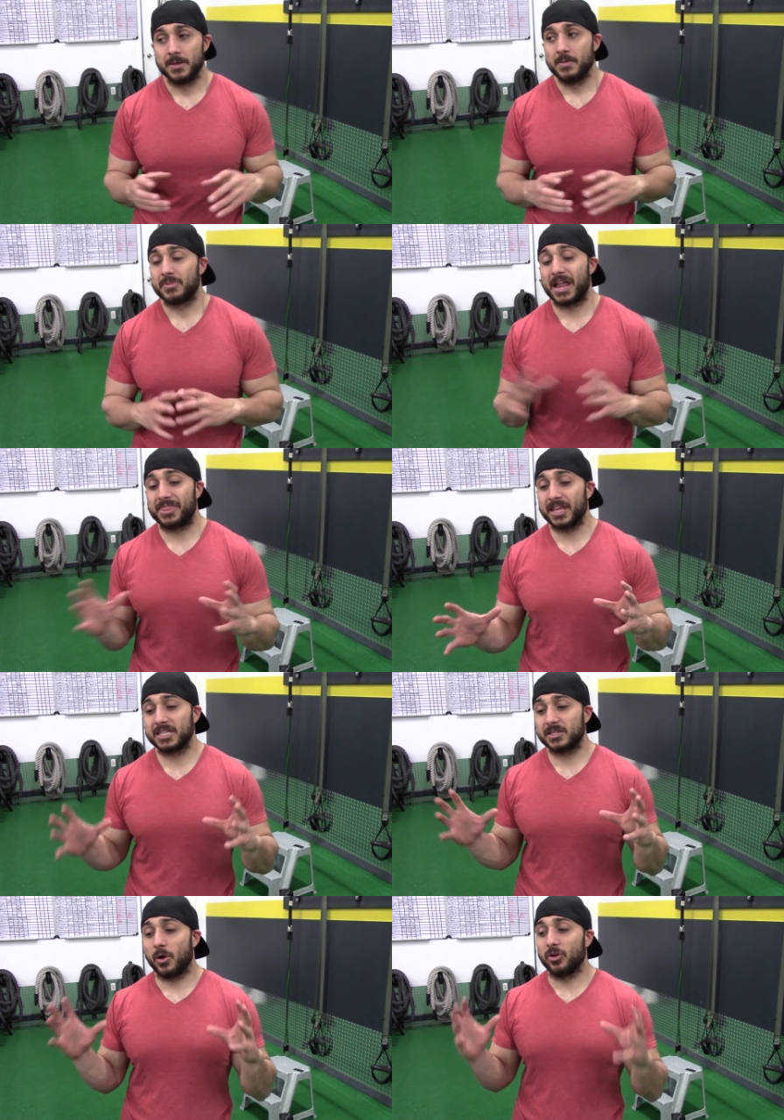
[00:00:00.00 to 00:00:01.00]
But I
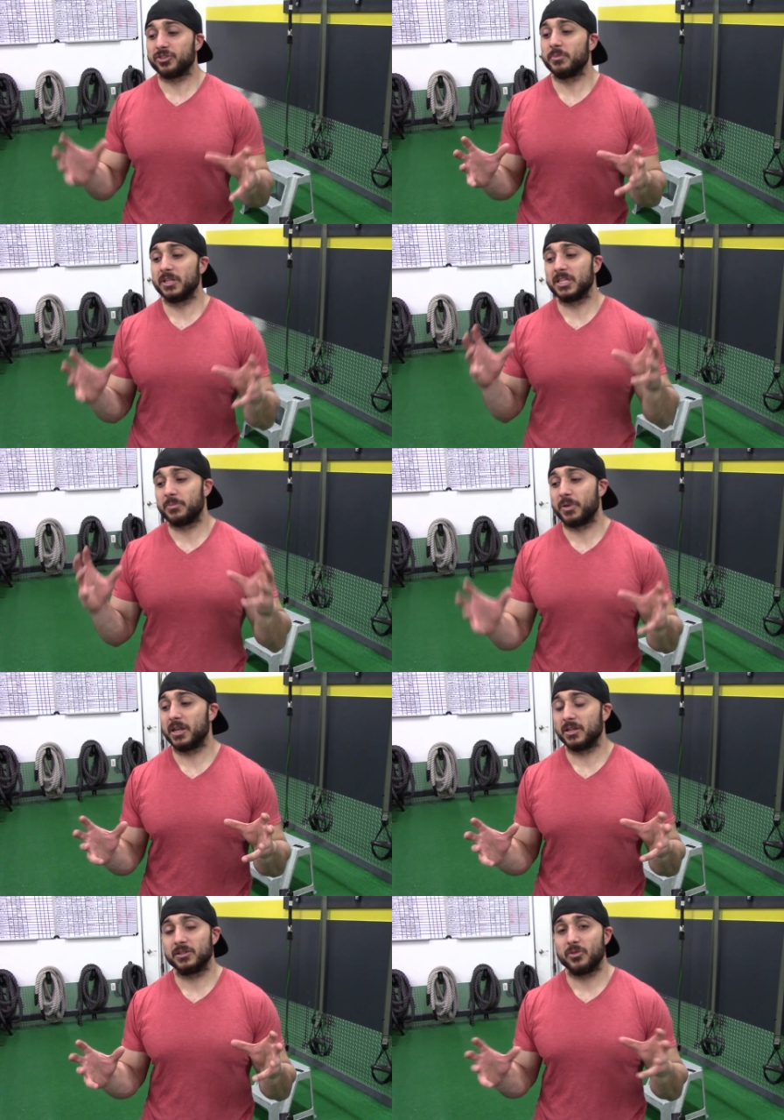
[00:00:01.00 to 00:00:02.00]
think ultimately,
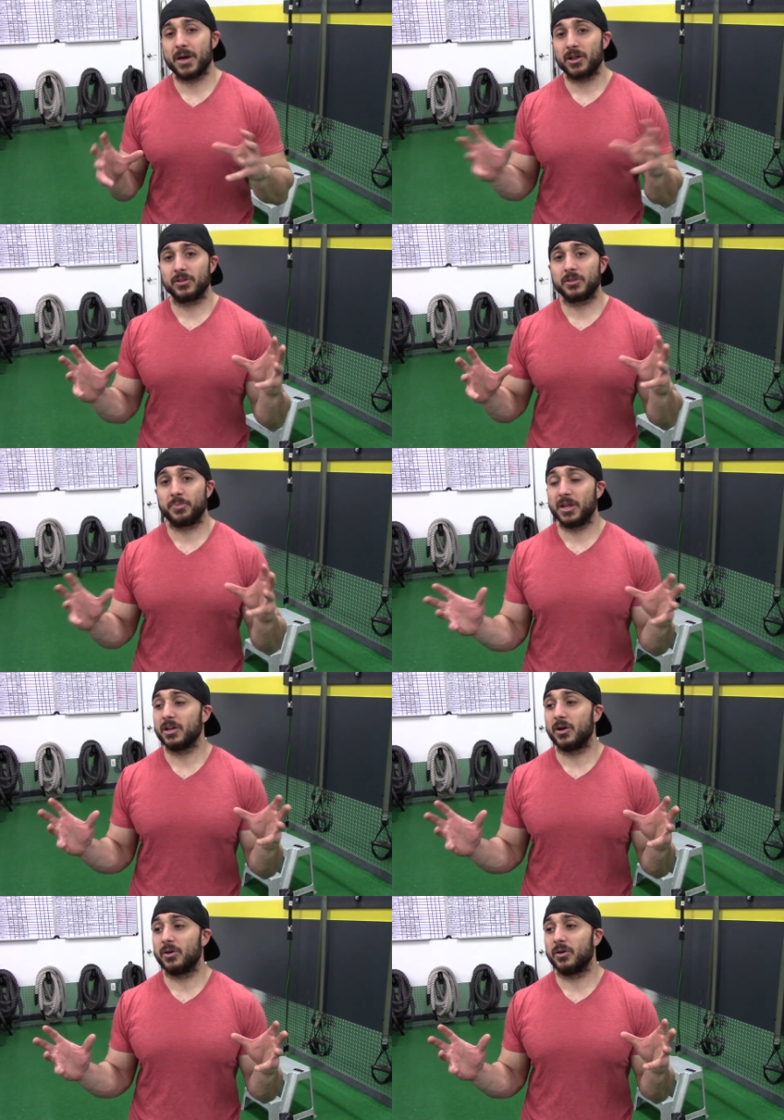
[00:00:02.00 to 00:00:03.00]
depending
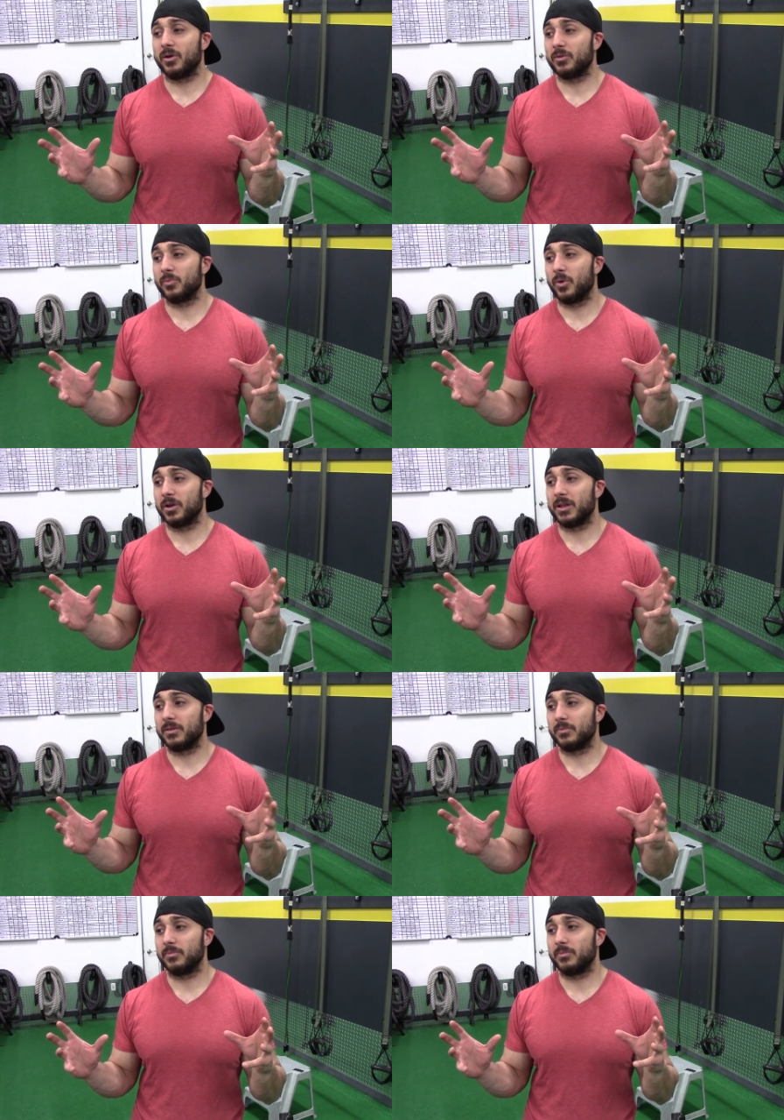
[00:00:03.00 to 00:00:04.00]
on what
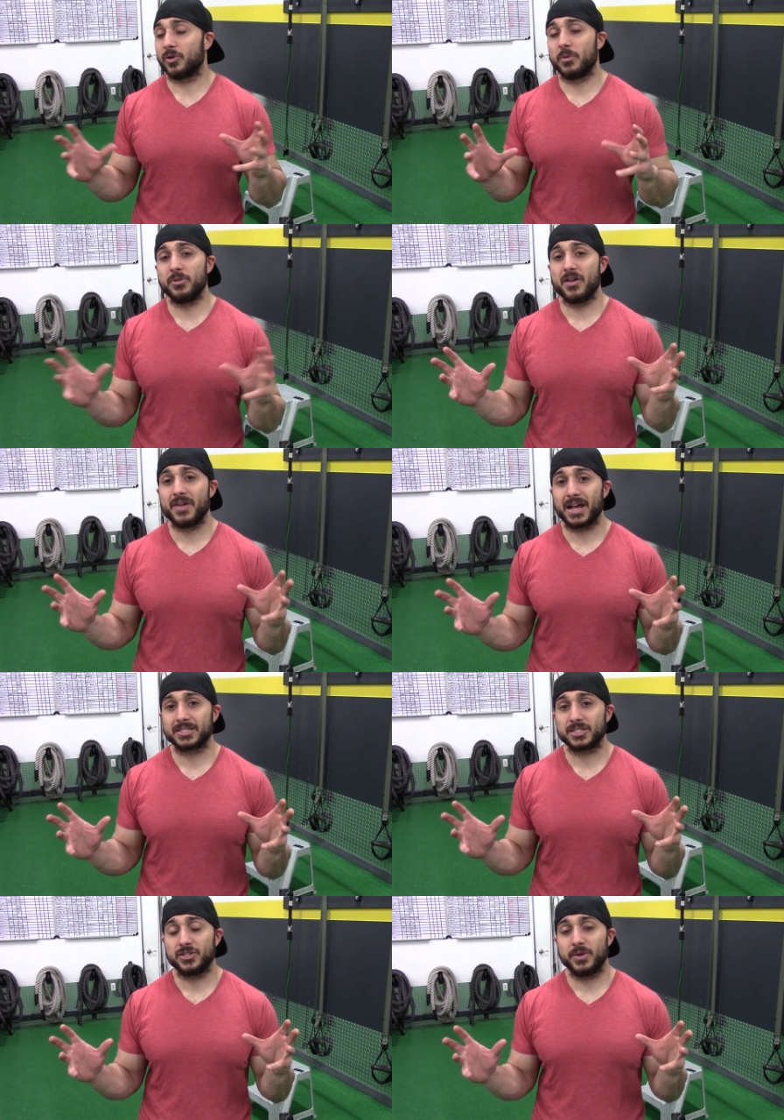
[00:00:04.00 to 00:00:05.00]
equipment you have
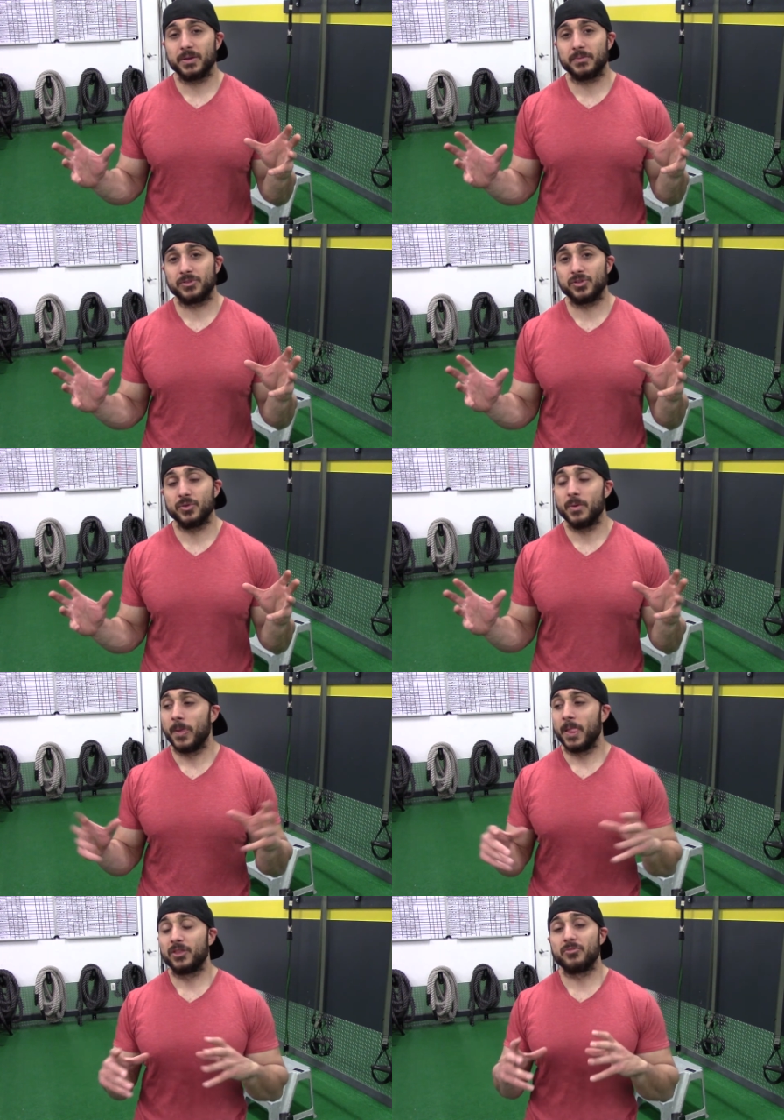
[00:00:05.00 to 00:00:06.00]
access to,
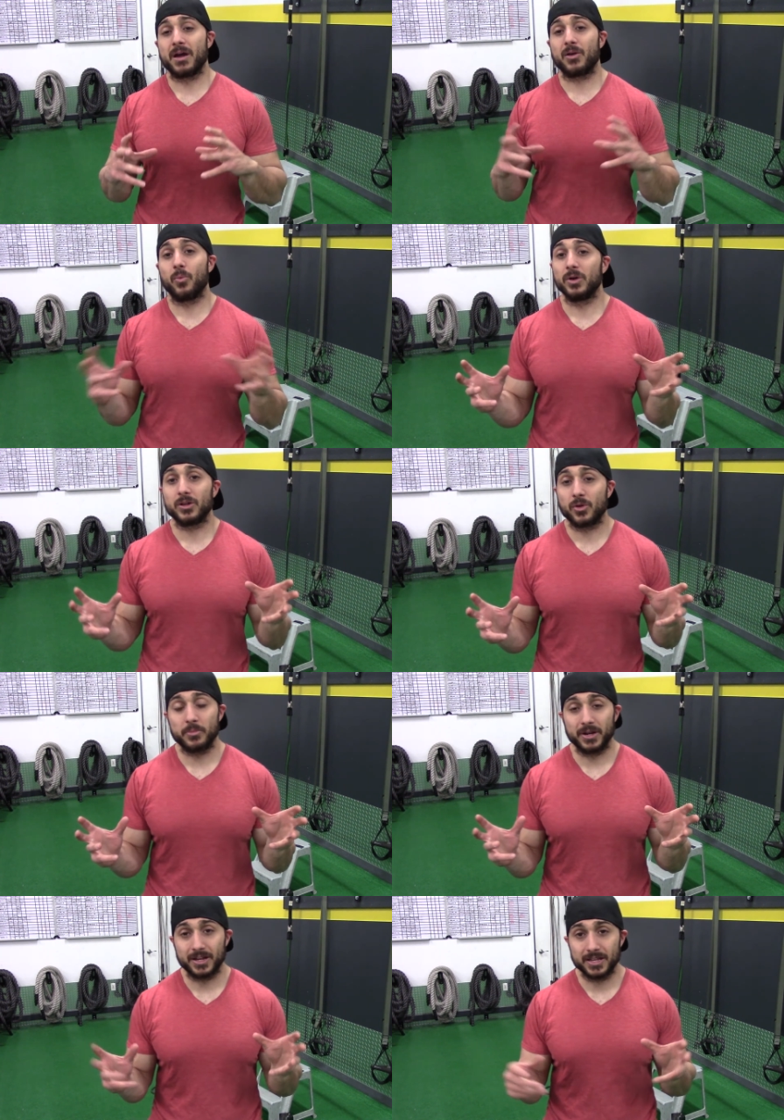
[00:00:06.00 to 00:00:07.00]
no matter what
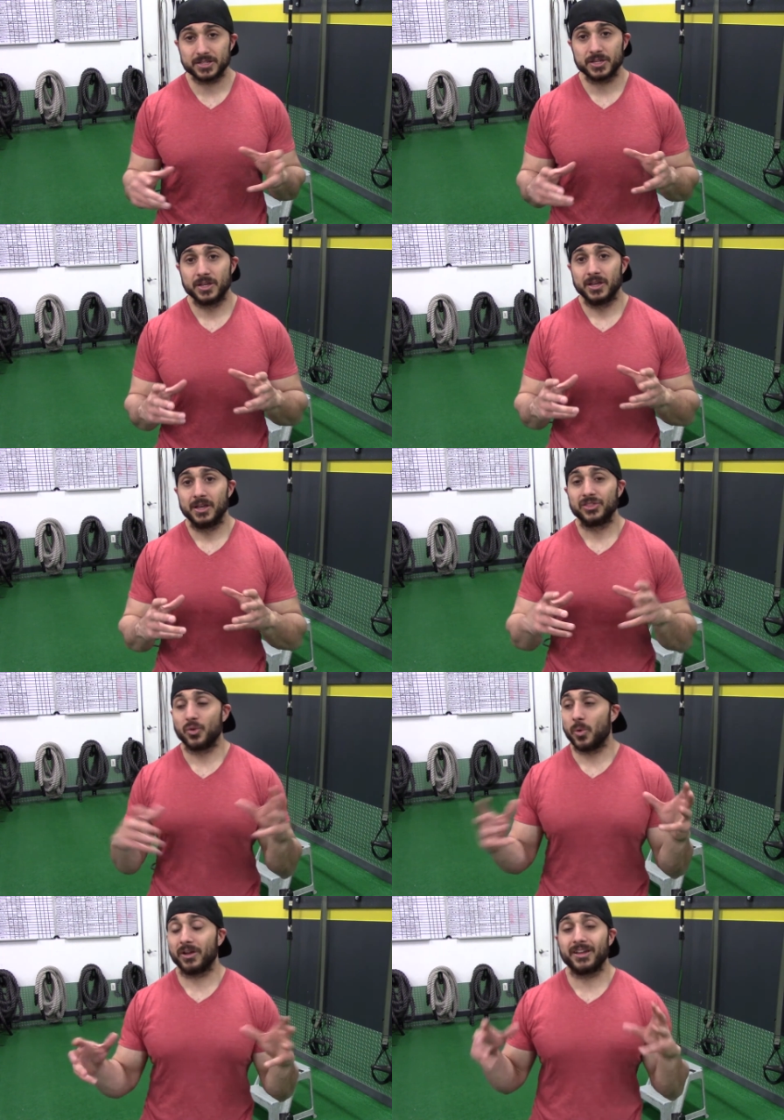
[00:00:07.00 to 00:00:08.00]
equipment it is,
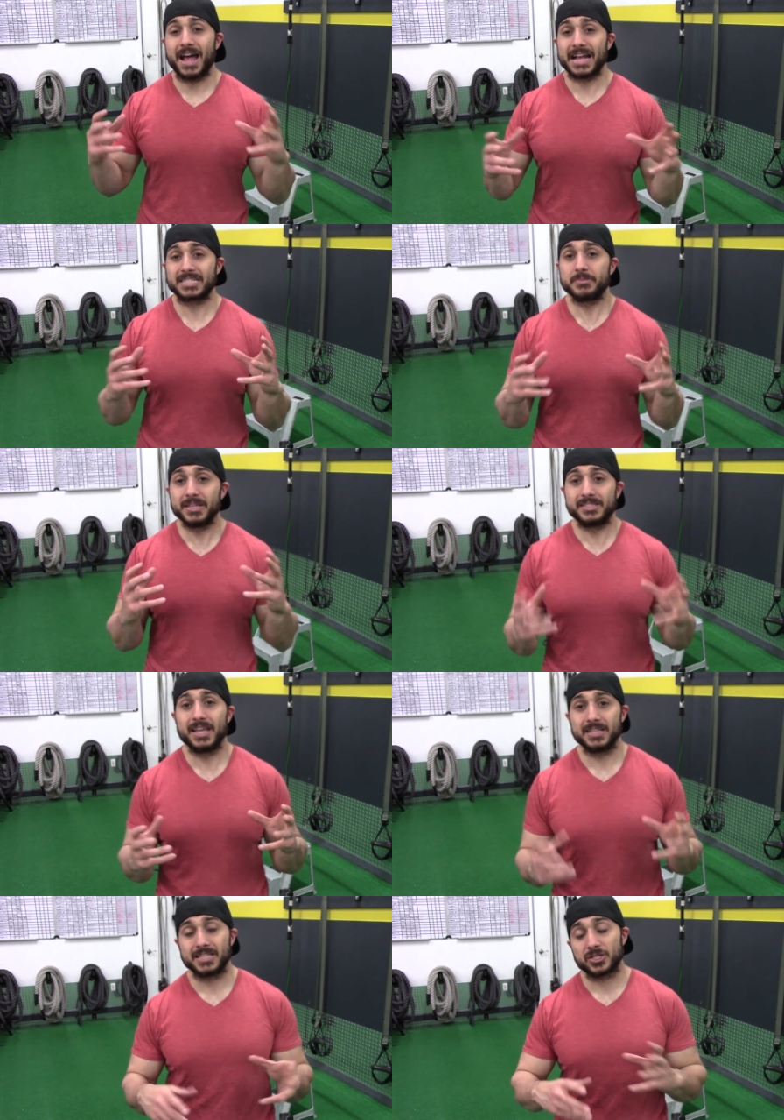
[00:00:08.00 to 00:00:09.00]
the workout has to be
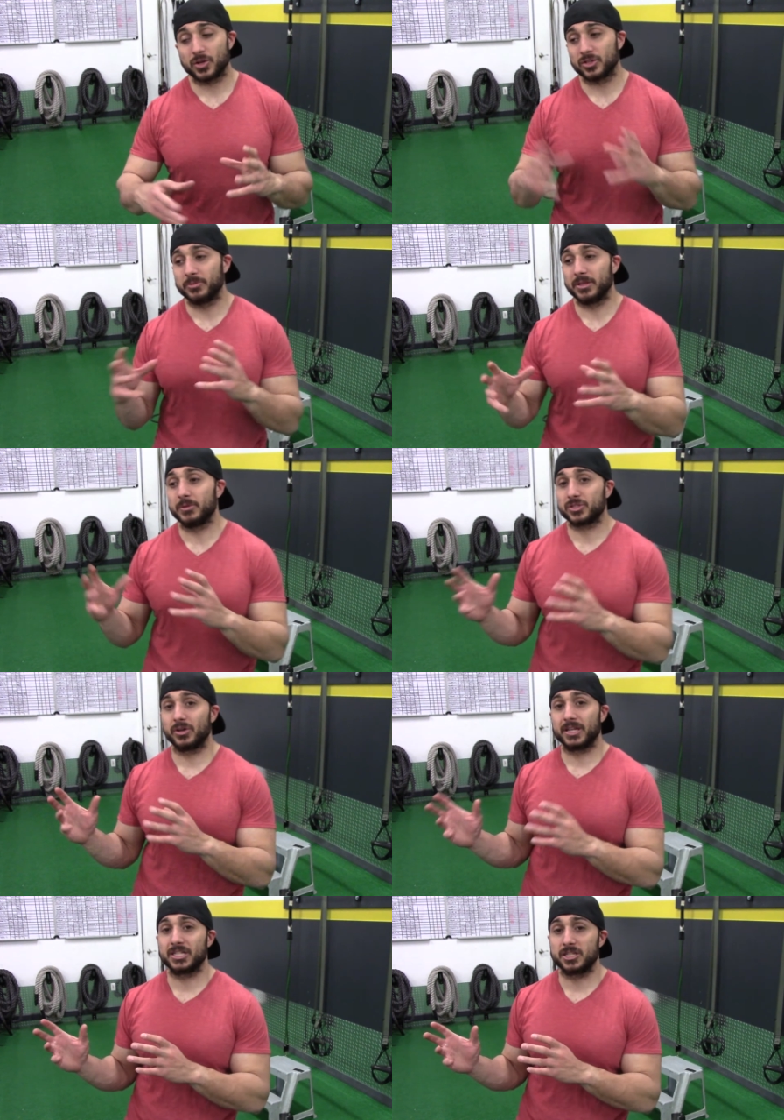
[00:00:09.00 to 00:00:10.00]
intense. That's ultimately what's
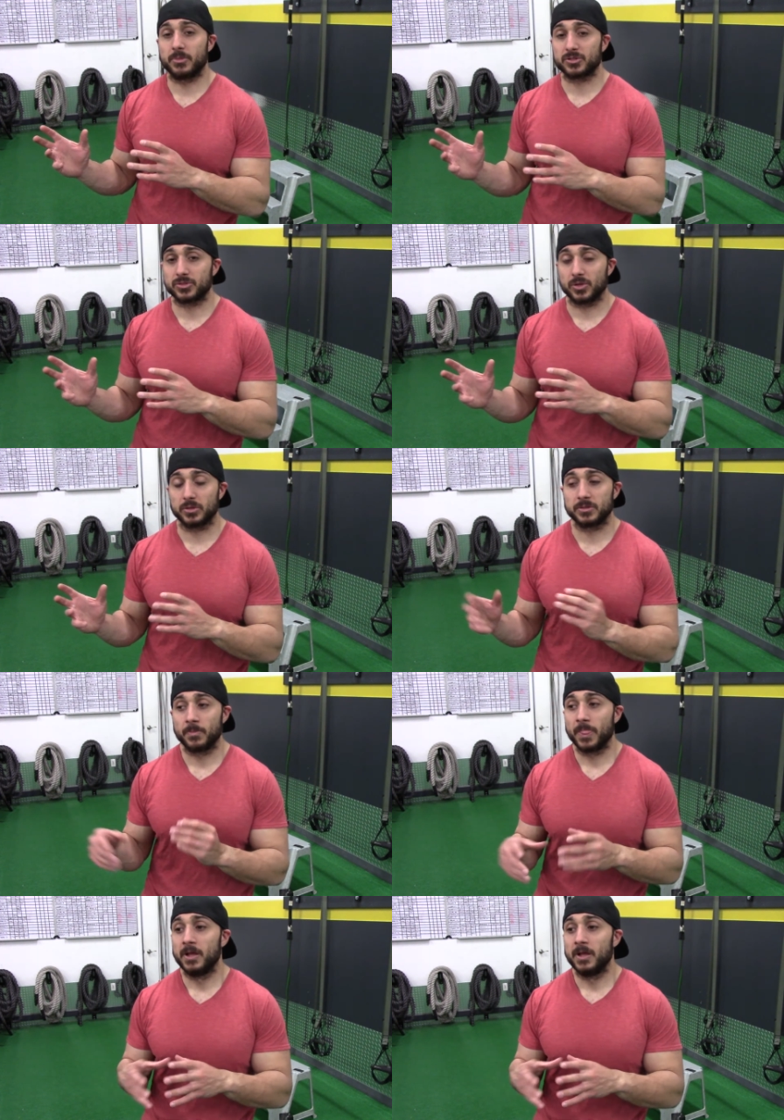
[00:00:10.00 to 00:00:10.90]
going to get you the best results.